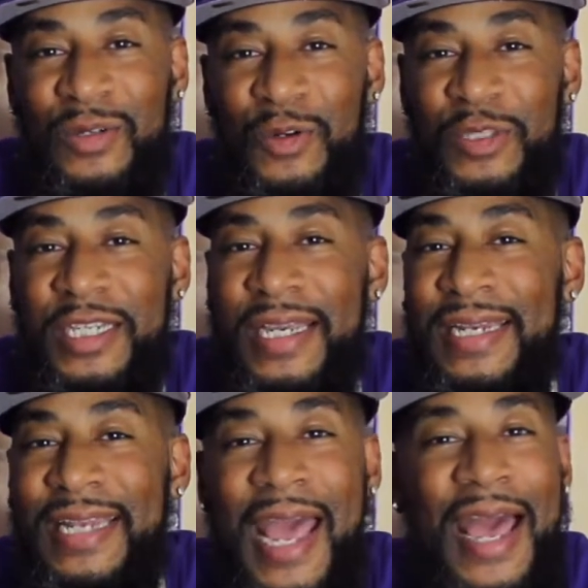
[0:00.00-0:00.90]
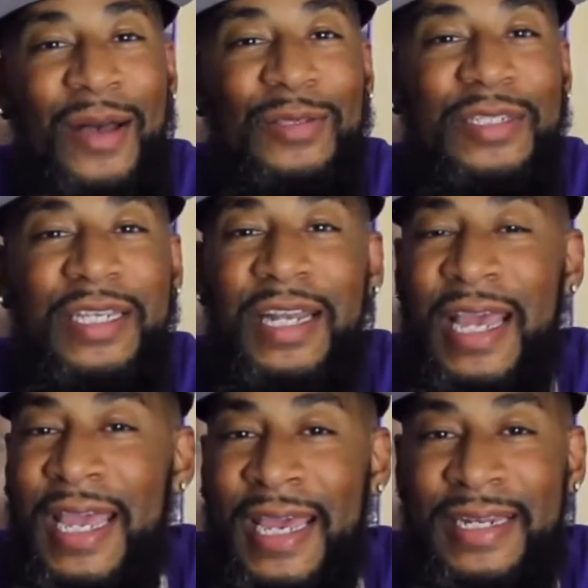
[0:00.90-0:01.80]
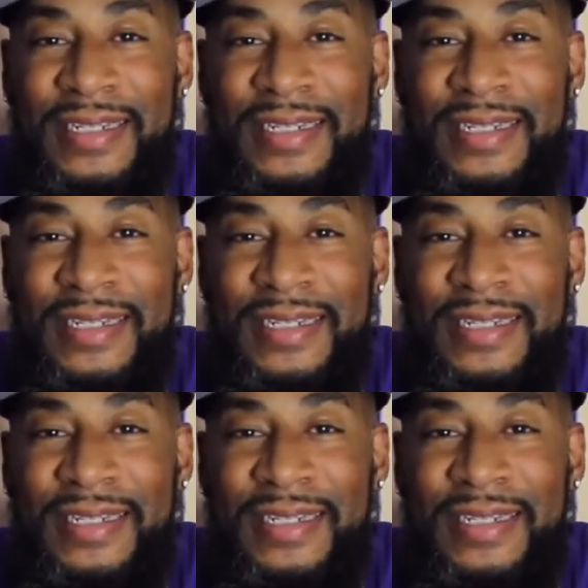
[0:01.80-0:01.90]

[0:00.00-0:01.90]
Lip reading: who took it down to the end.